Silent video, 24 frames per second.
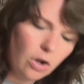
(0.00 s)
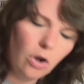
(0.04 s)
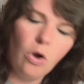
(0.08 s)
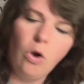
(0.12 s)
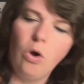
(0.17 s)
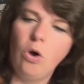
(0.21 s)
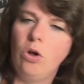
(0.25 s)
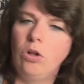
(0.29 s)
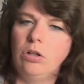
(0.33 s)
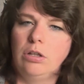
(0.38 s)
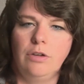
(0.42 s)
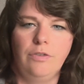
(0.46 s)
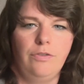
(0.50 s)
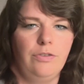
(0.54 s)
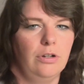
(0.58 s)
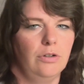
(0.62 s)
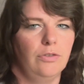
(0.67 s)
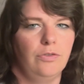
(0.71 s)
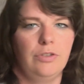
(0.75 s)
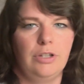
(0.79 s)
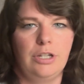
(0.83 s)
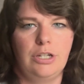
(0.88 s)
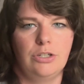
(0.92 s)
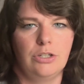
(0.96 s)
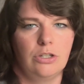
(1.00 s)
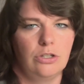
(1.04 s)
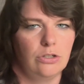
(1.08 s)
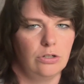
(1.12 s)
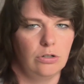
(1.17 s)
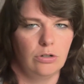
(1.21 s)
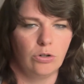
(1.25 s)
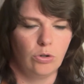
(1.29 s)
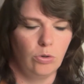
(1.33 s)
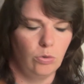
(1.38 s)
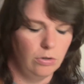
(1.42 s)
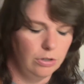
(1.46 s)
all of their fleeces are
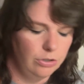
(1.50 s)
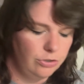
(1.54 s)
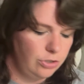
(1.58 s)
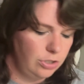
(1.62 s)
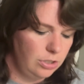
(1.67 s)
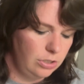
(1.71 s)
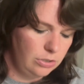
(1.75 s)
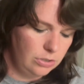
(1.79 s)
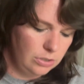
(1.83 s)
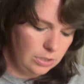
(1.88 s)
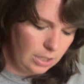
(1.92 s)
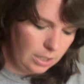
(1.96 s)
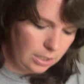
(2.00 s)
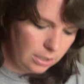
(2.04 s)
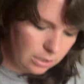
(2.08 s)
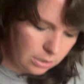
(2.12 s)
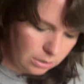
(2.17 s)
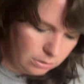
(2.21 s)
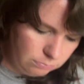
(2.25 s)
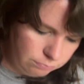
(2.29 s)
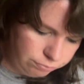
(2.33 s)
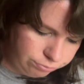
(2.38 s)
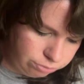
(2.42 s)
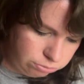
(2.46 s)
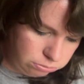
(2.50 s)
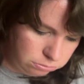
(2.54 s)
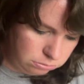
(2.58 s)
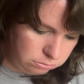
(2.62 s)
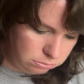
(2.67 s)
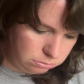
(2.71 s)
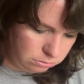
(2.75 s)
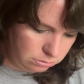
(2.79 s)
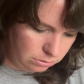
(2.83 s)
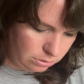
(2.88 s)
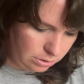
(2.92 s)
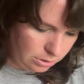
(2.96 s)
gorgeous. Like,
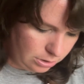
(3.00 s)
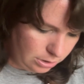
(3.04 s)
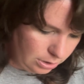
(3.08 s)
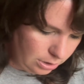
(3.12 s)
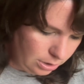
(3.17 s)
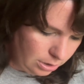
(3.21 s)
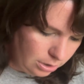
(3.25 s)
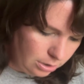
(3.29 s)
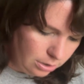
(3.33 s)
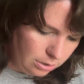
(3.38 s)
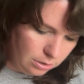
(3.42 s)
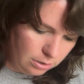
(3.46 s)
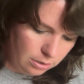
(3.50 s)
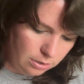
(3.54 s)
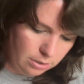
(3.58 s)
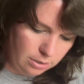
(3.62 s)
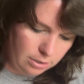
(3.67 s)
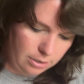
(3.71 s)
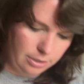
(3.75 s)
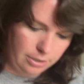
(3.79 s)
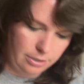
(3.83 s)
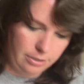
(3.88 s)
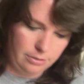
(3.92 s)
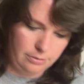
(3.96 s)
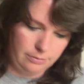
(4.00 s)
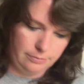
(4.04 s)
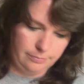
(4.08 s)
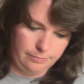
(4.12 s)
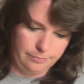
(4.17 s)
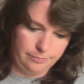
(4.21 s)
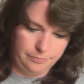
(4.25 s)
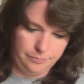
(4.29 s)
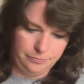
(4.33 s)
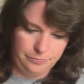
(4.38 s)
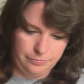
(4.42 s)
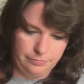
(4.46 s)
ugh.
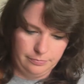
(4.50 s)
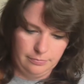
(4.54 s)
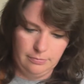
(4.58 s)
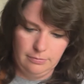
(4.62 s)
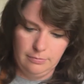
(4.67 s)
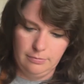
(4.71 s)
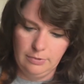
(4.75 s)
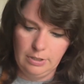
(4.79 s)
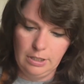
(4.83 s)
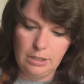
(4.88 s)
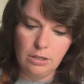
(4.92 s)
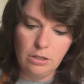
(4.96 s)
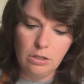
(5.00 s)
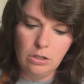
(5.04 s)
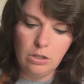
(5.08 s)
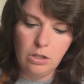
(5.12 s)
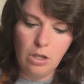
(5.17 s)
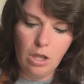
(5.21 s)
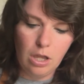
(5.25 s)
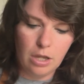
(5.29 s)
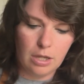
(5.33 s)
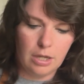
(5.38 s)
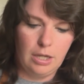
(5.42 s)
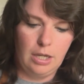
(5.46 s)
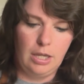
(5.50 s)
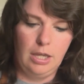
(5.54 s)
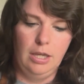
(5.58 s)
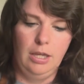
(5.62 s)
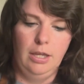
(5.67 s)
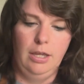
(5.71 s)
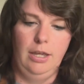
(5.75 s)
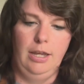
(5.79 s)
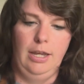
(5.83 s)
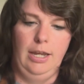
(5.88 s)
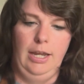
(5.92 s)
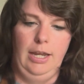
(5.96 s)
Look
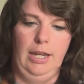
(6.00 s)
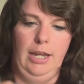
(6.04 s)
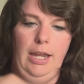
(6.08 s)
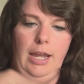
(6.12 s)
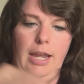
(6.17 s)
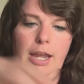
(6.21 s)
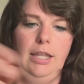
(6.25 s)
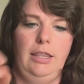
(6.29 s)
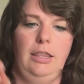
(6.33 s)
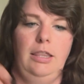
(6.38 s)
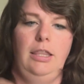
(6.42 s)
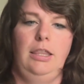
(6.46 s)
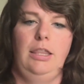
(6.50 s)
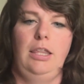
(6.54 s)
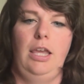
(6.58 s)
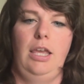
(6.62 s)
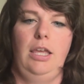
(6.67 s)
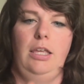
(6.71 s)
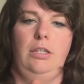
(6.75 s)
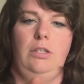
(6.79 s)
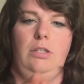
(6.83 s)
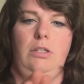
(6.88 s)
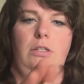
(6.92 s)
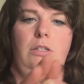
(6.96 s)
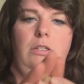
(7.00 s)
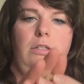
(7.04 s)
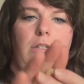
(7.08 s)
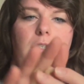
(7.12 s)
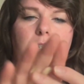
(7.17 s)
at this.